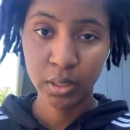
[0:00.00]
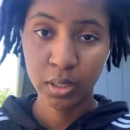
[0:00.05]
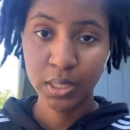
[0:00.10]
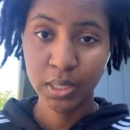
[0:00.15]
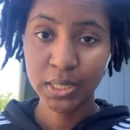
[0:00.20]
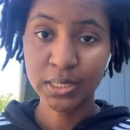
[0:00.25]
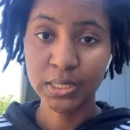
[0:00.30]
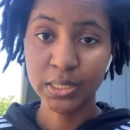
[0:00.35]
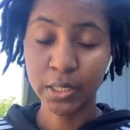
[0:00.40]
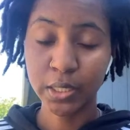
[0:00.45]

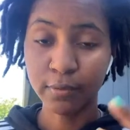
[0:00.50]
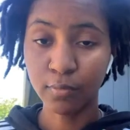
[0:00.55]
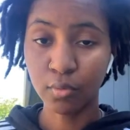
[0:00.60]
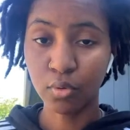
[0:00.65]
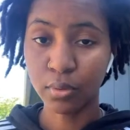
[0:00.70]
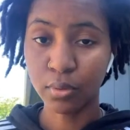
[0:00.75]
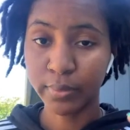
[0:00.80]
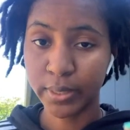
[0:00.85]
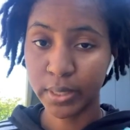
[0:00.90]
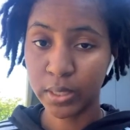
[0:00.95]
instead of
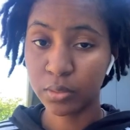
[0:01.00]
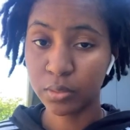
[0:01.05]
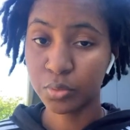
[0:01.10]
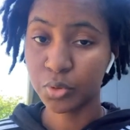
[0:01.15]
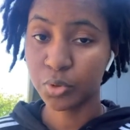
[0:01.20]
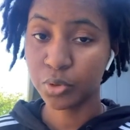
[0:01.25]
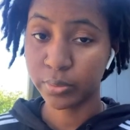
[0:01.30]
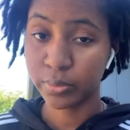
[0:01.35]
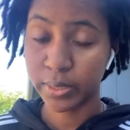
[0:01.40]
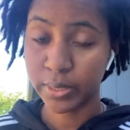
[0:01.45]
growing out
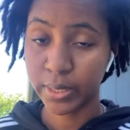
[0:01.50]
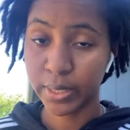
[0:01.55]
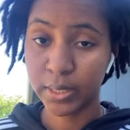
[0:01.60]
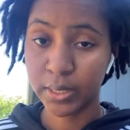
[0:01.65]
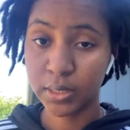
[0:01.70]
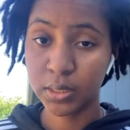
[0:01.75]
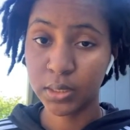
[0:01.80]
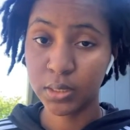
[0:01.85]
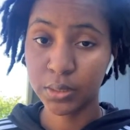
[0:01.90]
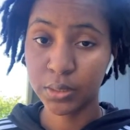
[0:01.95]
straight like
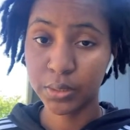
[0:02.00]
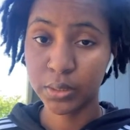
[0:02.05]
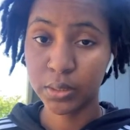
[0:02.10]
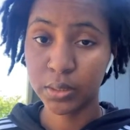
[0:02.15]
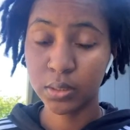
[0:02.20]
it should.